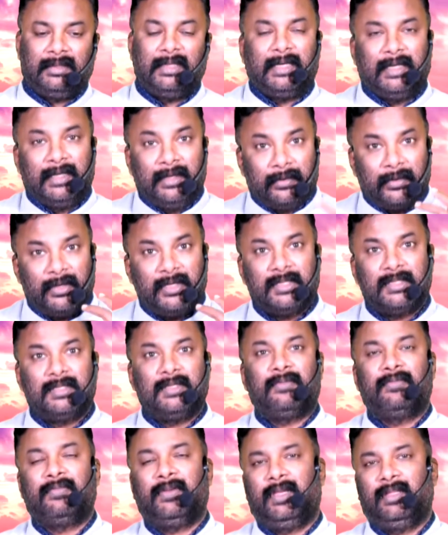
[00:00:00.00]
that increases
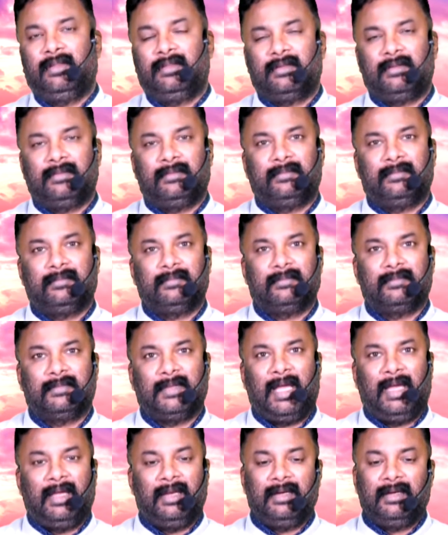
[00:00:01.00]
our faith
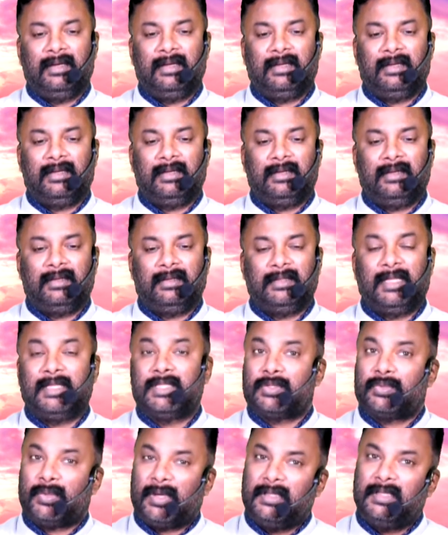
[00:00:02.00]
and that
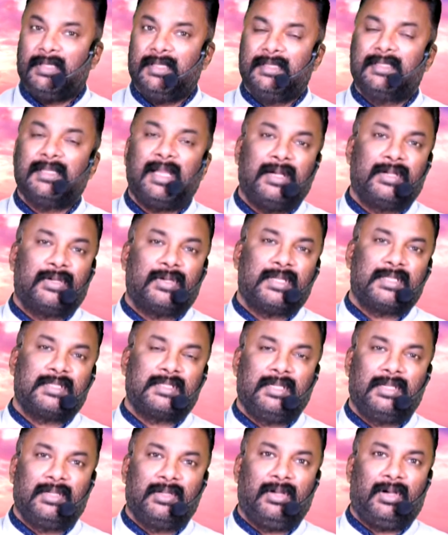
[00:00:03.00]
strengthens our
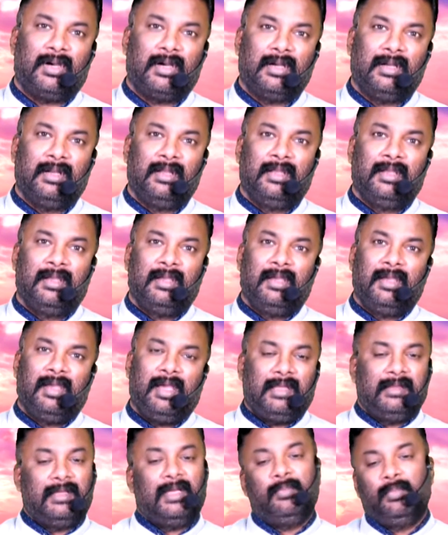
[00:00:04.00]
trust in God.
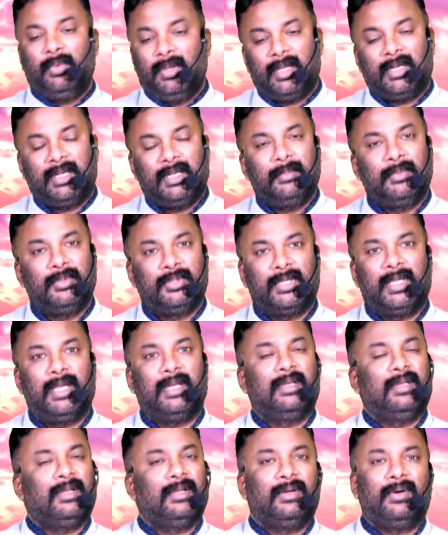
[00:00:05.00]
And then we are able to
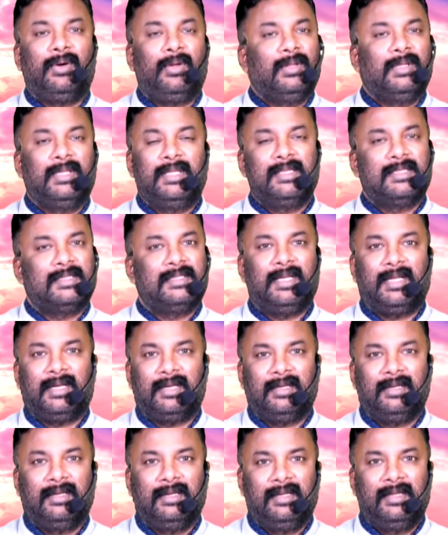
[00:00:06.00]
get all things
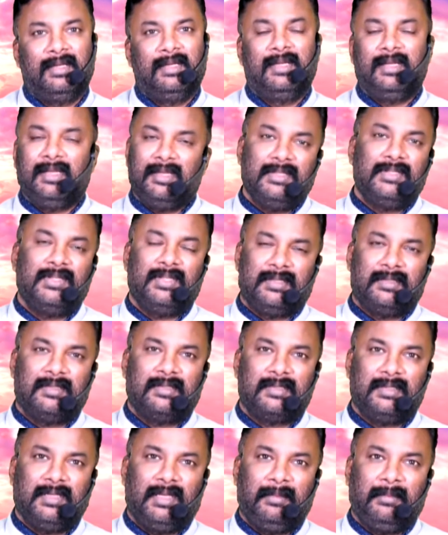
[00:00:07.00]
done in
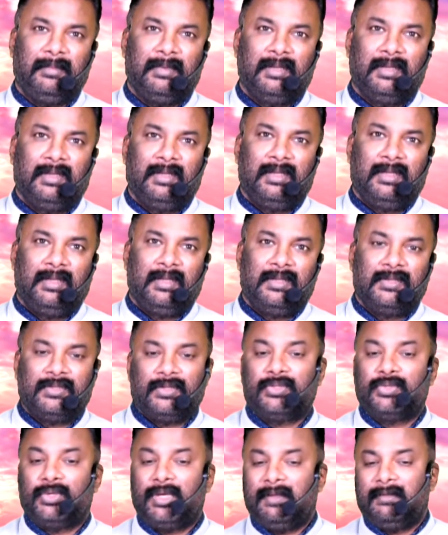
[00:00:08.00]
Jesus' name.
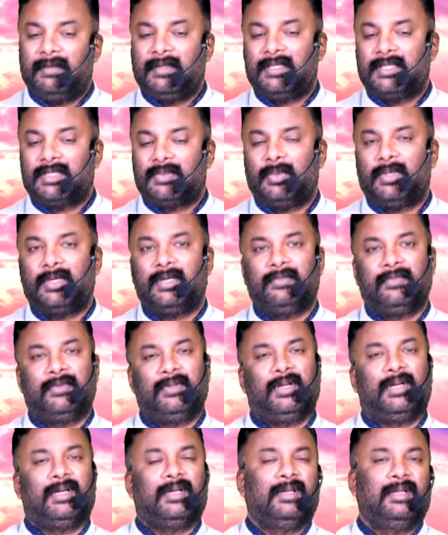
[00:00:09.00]
So today with this word of
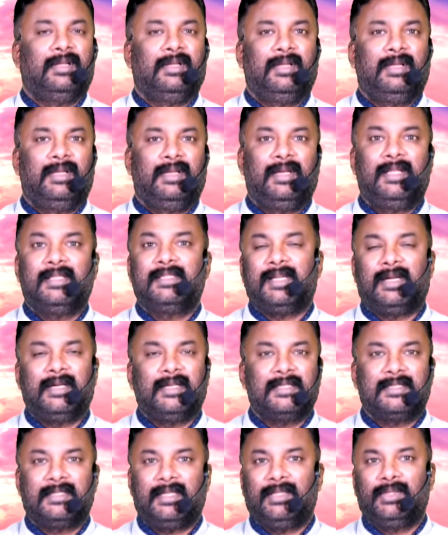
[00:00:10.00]
God, let's
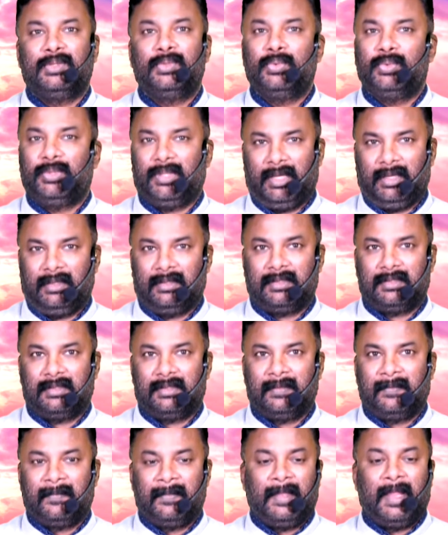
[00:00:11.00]
understand two
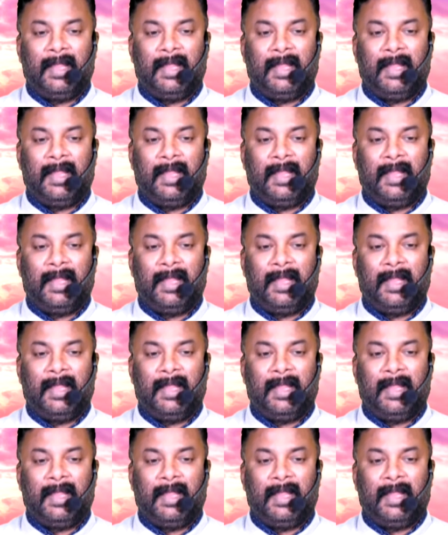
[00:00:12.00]
things.